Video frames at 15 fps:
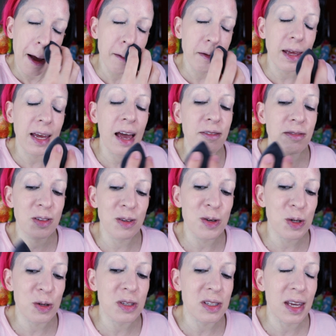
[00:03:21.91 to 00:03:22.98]
I would like have
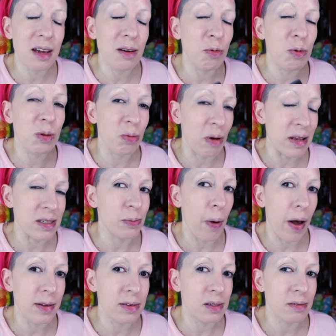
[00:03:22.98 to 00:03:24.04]
neutral skin with red
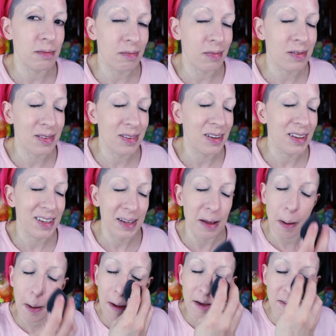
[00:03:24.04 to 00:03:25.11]
spots.
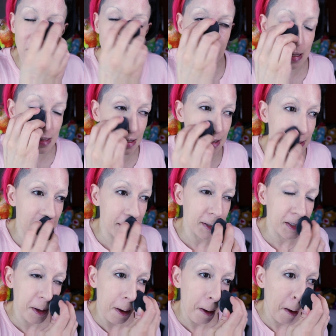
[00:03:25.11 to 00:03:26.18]
If that makes any
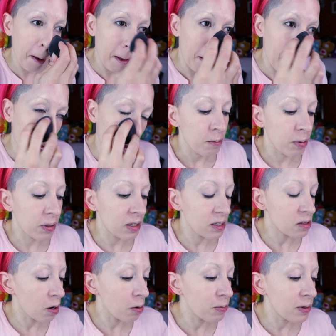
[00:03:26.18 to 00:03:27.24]
sense but
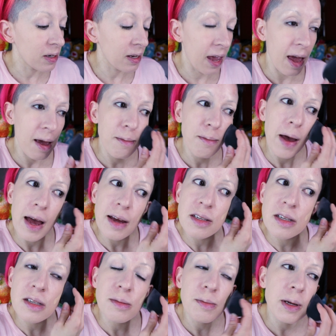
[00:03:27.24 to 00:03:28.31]
this Urban Decay
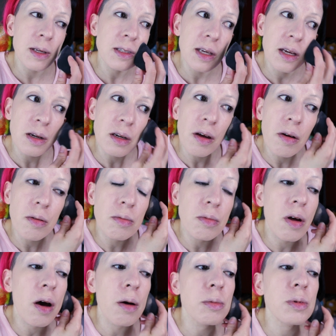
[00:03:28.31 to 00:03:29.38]
matches my skin tone
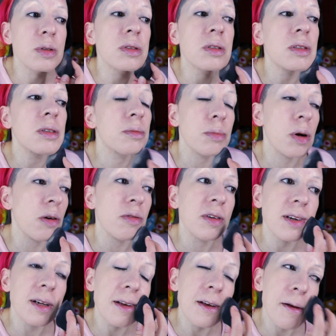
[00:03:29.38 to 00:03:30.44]
almost
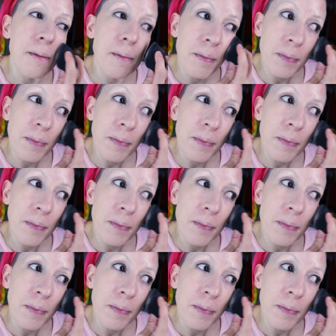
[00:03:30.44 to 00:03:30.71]
perfectly.